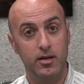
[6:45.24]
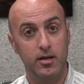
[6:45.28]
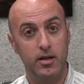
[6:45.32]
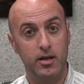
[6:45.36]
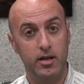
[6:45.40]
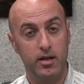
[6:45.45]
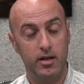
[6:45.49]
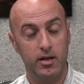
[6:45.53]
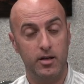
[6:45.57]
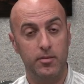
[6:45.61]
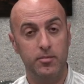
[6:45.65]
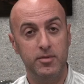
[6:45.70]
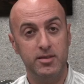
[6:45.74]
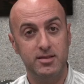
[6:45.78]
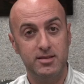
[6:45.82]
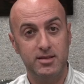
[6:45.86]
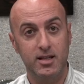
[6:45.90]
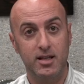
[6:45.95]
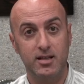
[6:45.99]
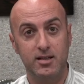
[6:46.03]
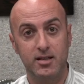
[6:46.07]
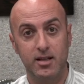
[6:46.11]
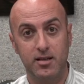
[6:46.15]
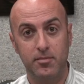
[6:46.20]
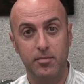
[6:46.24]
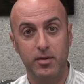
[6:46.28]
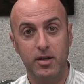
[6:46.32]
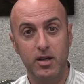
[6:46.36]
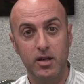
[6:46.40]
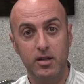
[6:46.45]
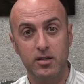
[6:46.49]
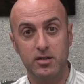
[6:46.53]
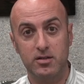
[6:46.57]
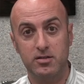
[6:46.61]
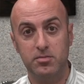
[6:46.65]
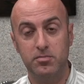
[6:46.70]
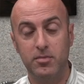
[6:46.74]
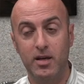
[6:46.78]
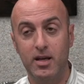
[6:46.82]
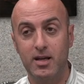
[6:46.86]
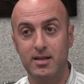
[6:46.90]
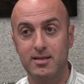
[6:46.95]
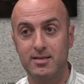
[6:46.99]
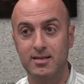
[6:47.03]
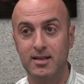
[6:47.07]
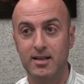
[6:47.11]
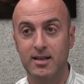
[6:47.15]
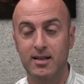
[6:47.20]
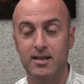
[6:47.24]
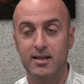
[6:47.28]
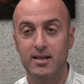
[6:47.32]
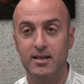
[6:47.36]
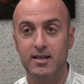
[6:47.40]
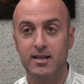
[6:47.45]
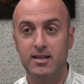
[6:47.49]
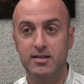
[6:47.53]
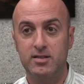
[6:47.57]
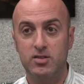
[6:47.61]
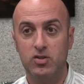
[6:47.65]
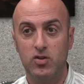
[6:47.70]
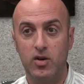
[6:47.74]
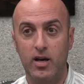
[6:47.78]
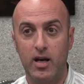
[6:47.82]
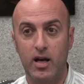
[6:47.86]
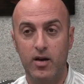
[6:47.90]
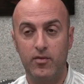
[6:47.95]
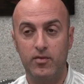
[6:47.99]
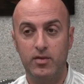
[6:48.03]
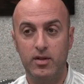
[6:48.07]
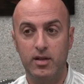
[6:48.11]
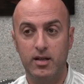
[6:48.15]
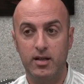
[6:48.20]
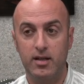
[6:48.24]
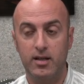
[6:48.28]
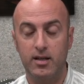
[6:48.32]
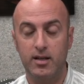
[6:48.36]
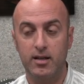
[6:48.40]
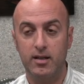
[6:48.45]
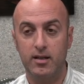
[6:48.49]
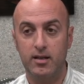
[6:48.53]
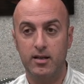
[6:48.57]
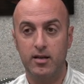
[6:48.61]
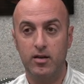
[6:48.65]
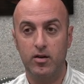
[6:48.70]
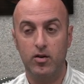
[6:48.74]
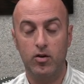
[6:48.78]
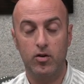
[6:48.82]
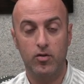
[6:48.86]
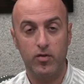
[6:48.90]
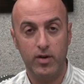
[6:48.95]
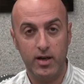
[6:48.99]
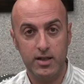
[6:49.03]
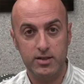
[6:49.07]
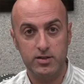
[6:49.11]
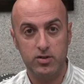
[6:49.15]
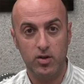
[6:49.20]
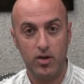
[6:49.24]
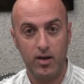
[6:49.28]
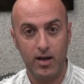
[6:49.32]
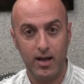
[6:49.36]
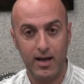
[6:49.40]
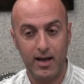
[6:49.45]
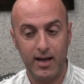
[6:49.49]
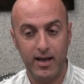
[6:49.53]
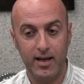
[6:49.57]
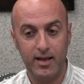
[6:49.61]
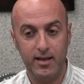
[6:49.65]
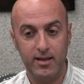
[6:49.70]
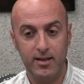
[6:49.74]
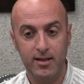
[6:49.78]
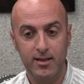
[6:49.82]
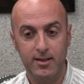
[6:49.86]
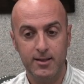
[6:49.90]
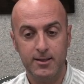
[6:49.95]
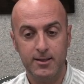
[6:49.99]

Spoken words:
mistake that beginners makes is to have the horizon line